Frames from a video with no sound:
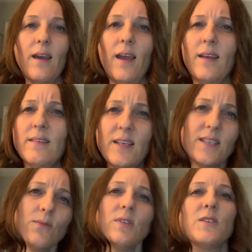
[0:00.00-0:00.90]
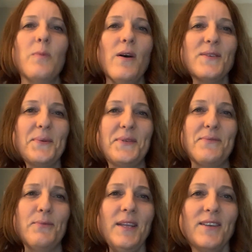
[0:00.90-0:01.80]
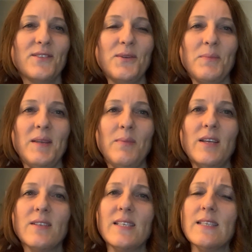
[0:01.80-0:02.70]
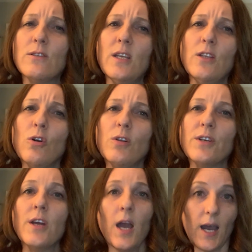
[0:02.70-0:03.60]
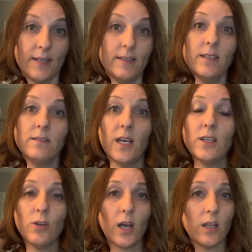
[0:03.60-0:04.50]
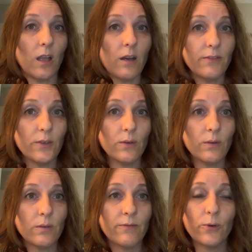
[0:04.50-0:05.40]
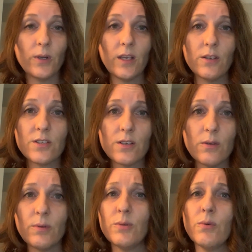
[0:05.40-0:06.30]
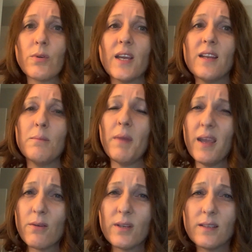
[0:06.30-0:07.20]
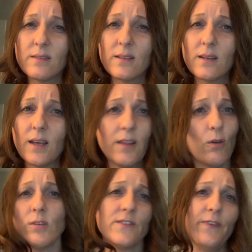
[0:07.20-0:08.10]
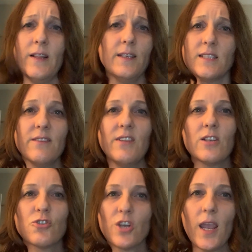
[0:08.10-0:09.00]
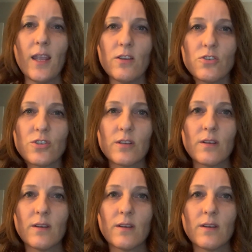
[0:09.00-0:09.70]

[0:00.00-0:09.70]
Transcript: And his response was weird to me because he told her, I did tell you I love you 40 years ago when we were getting married. And those feelings have not changed.